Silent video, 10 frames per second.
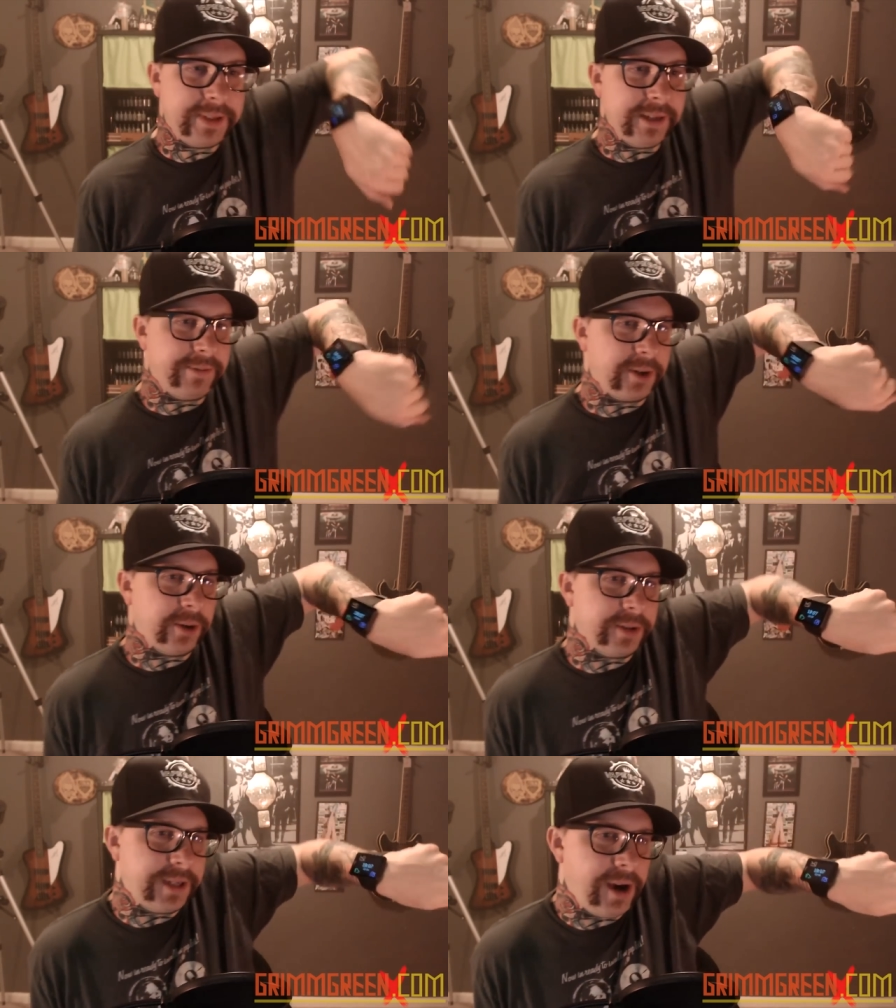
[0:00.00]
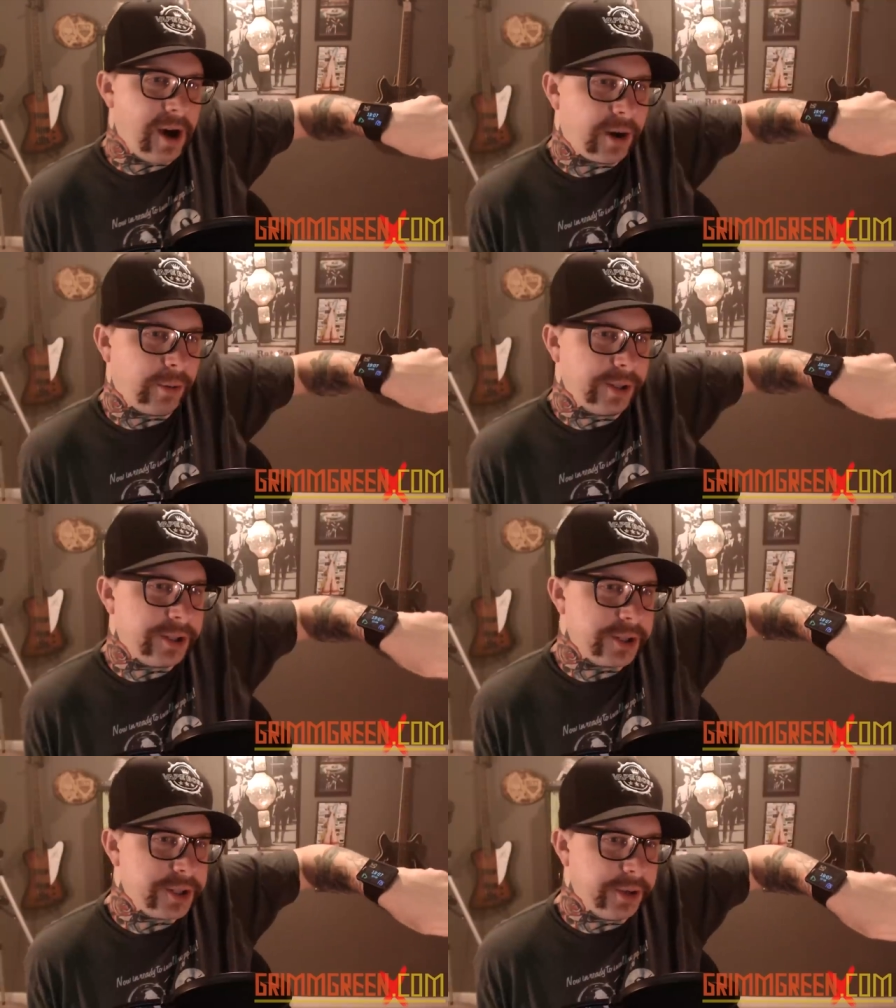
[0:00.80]
difficultly awkward
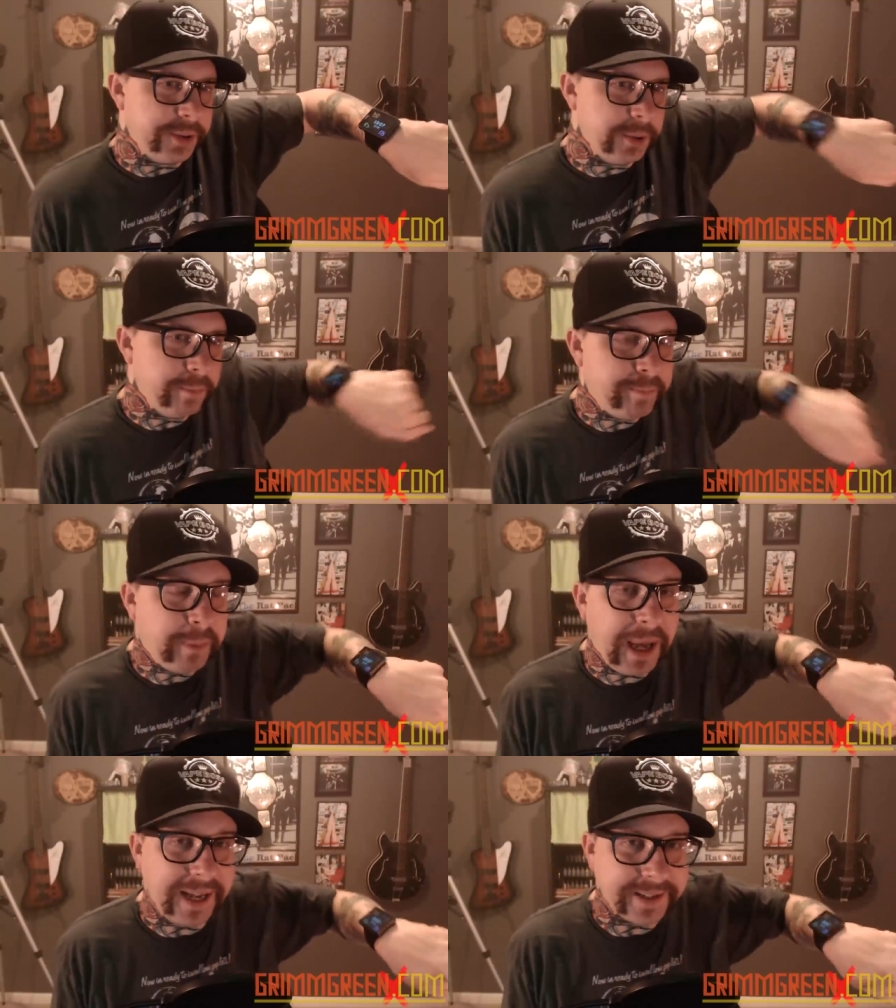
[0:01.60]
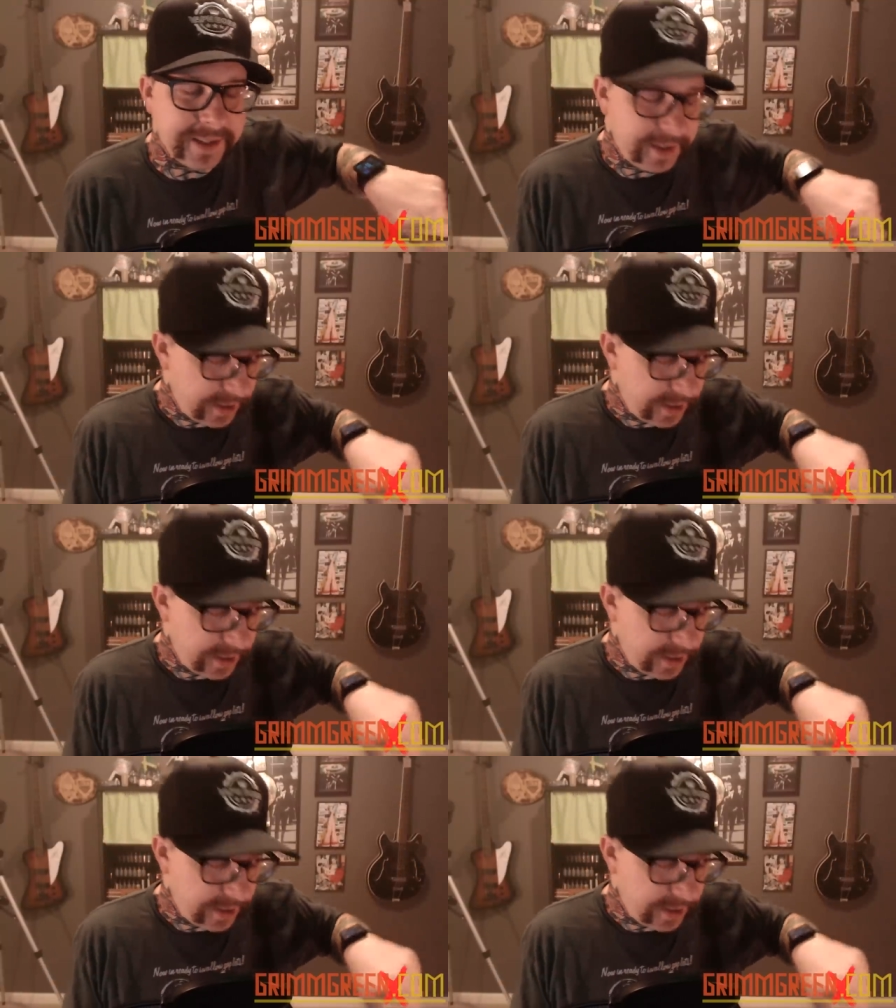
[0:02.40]
to show you, but